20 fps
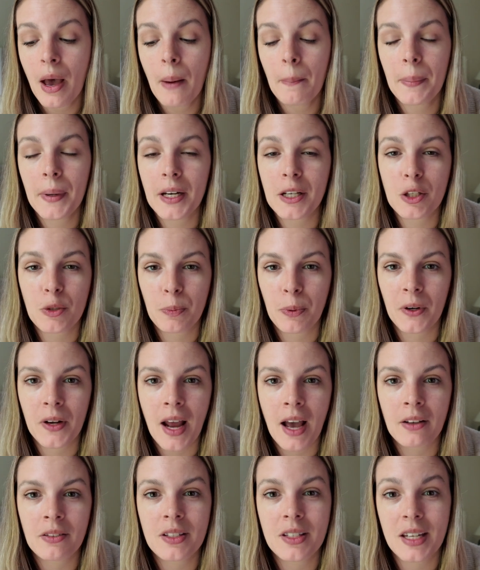but it's
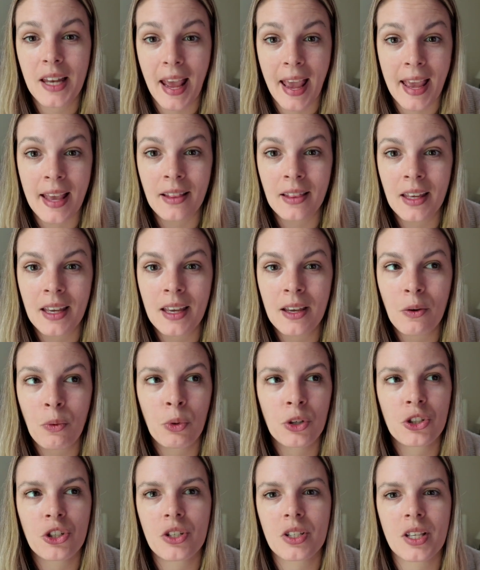pronounced Ailey,
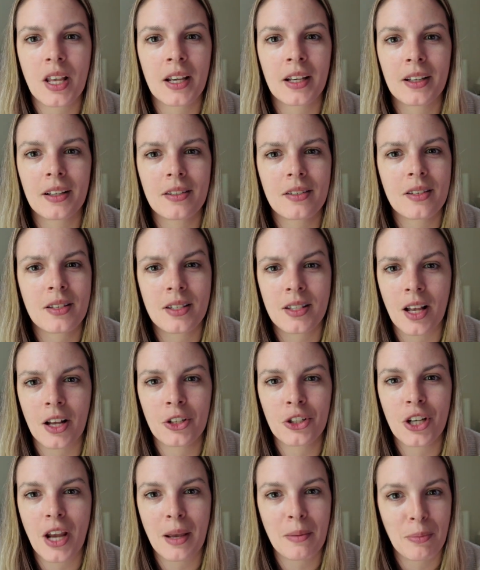which is like
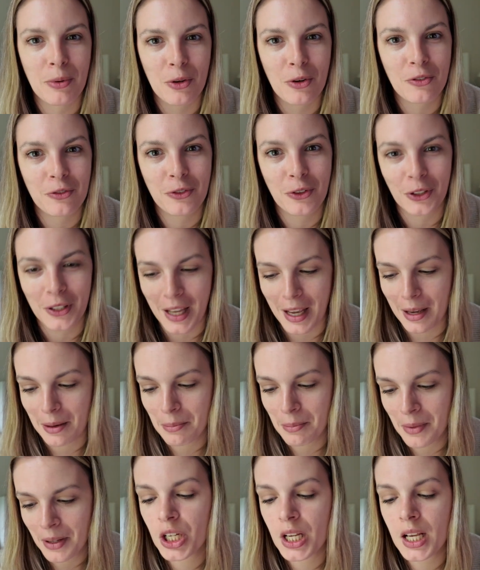such a beautiful
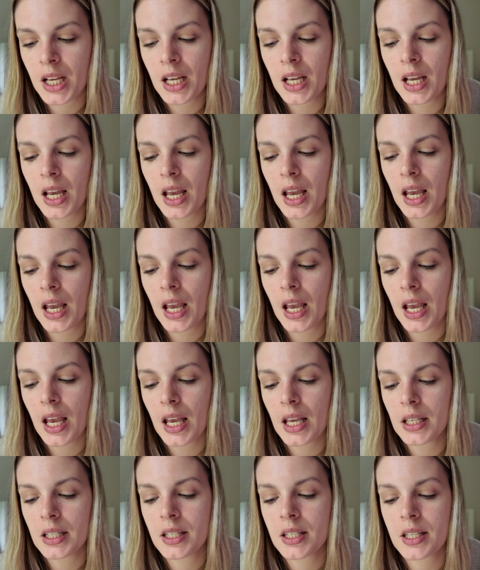name. She
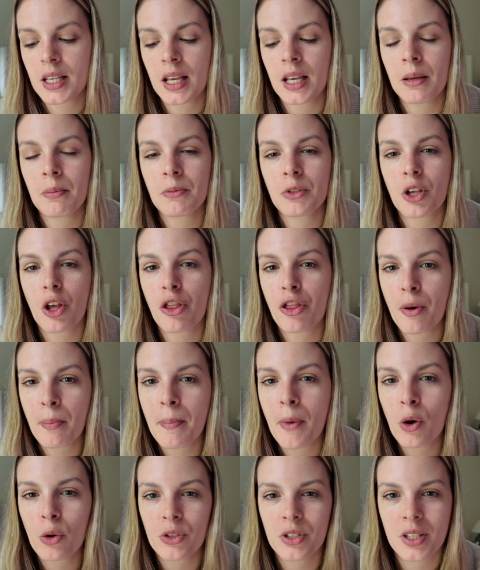seems the
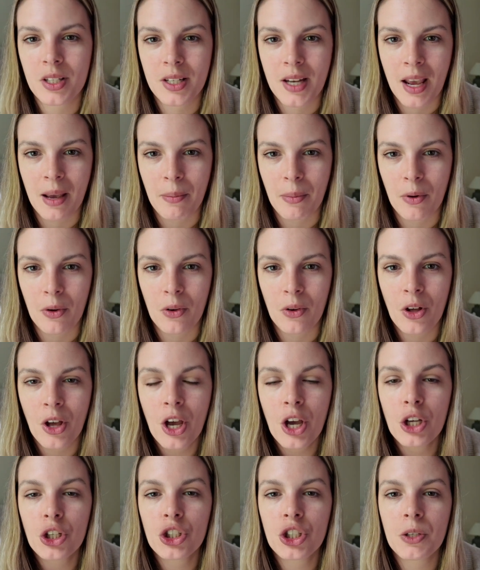most stable.
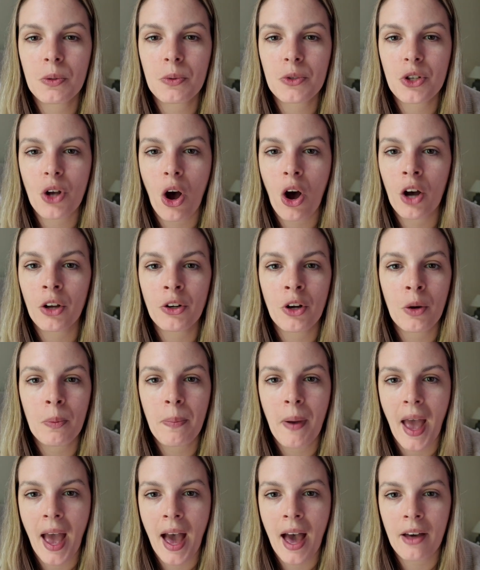She was on her
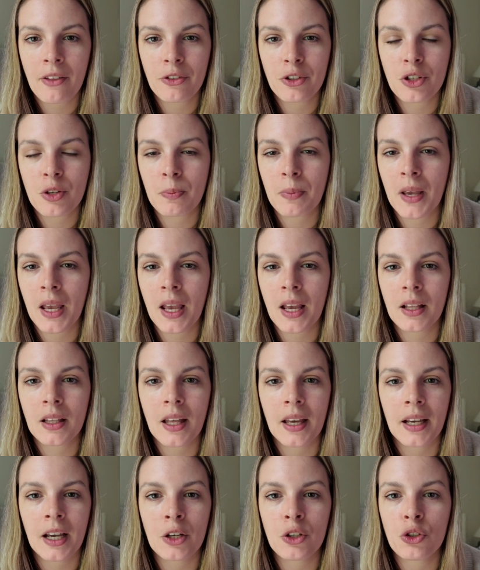path to being
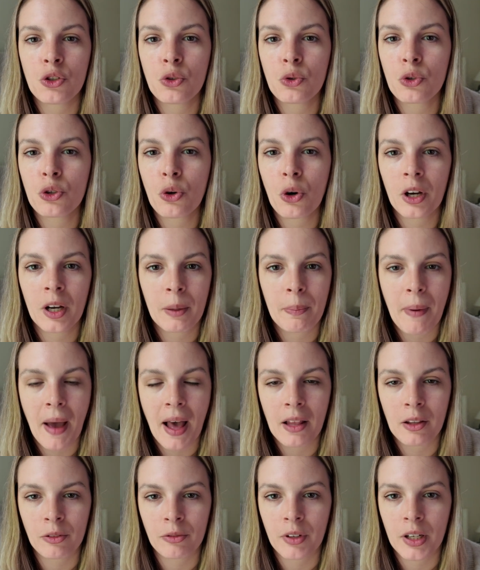like a New York
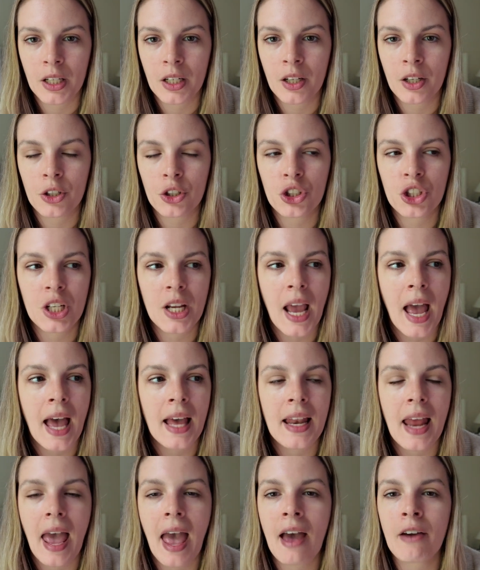ballerina. She
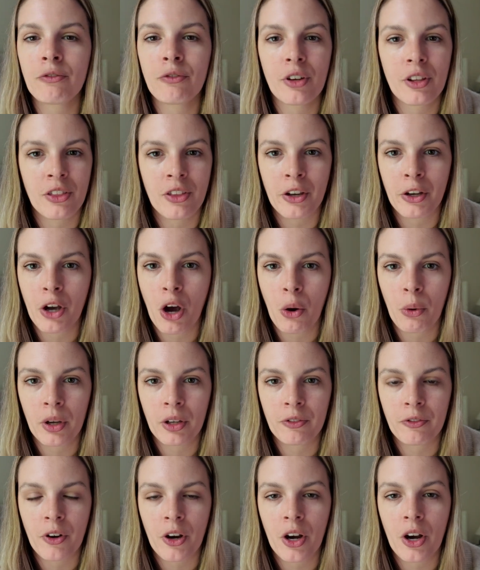had everything going
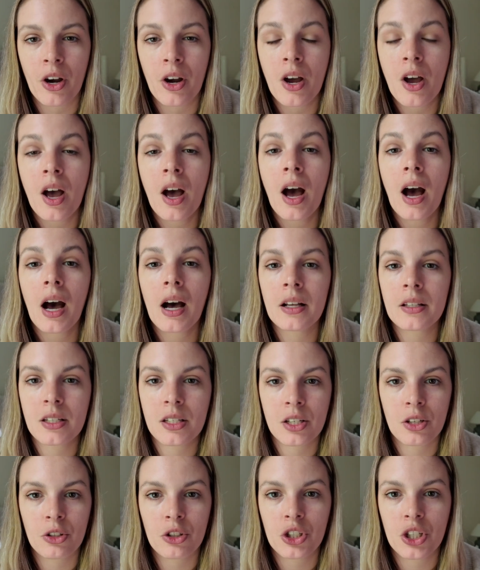for her
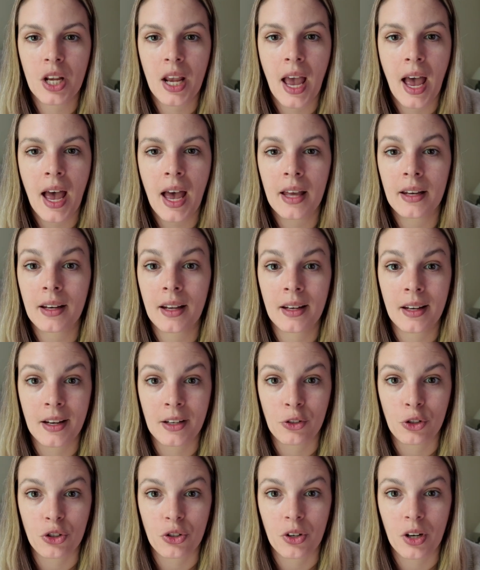until she had an
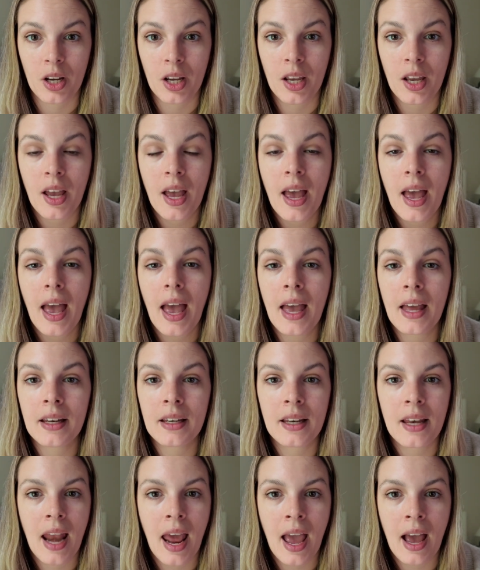injury.
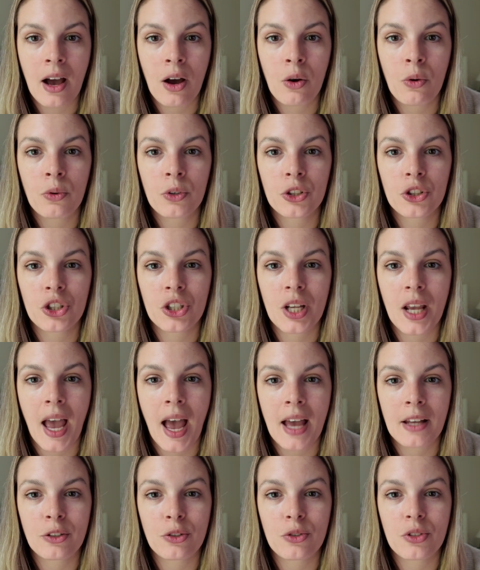And now she
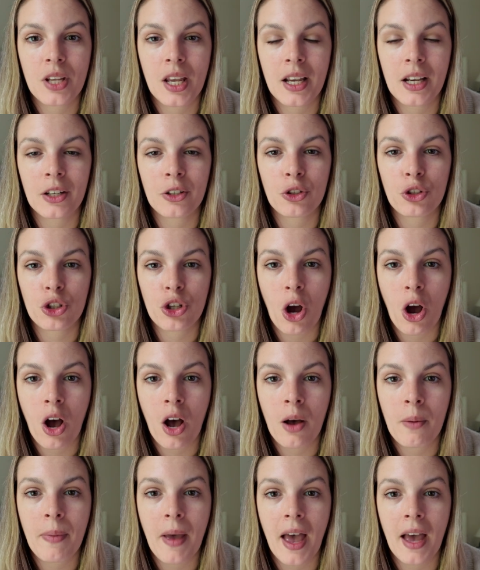had to take a
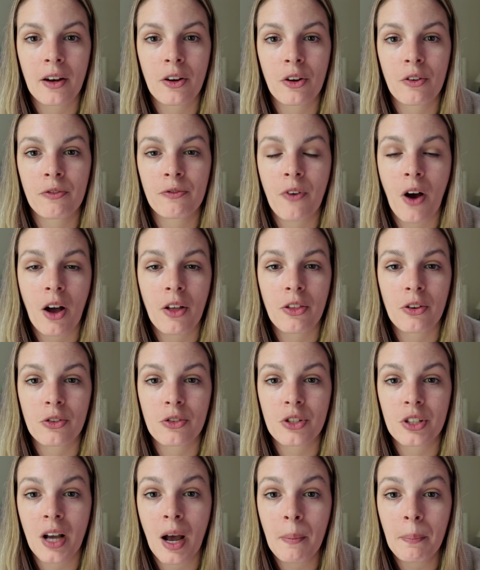job at her
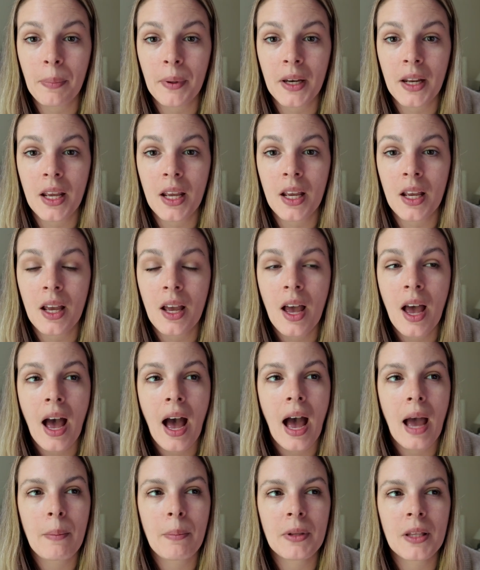father's company.
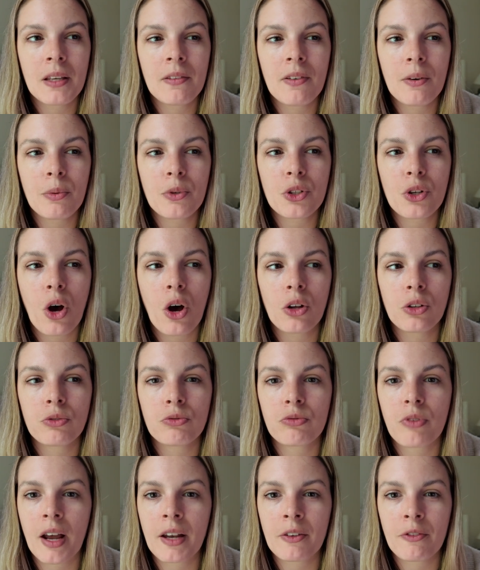I believe it was
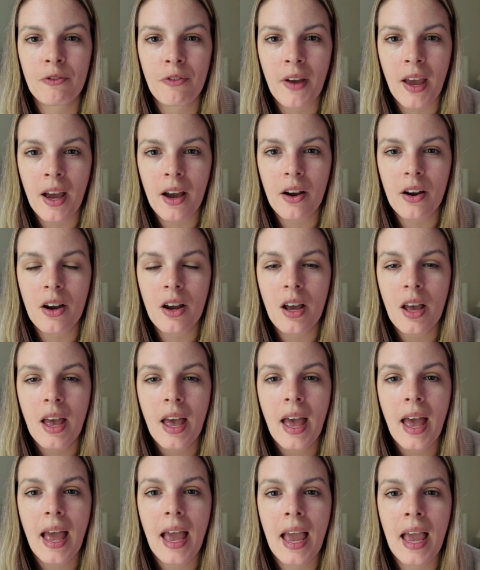called Ren Fair,
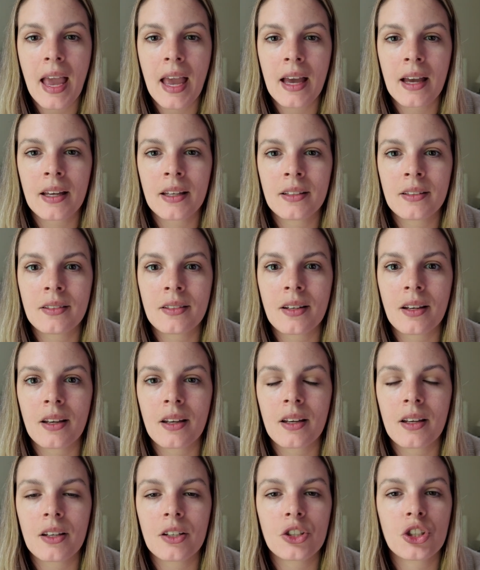and
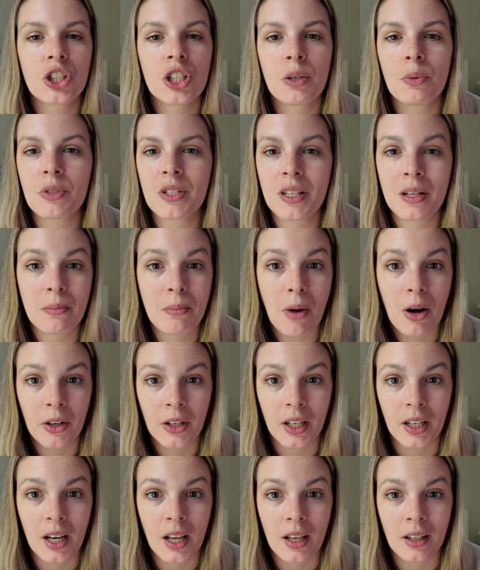she was in
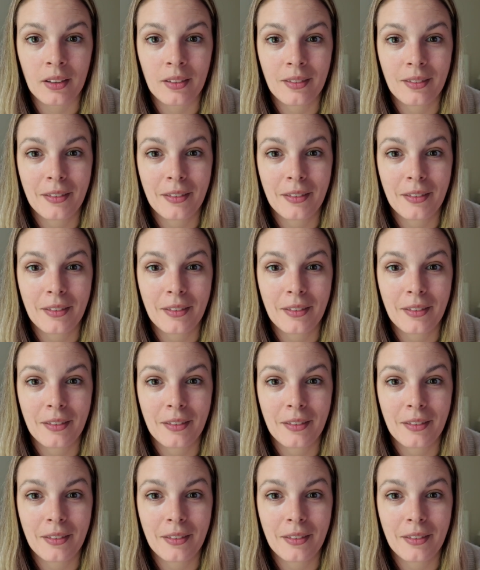marketing.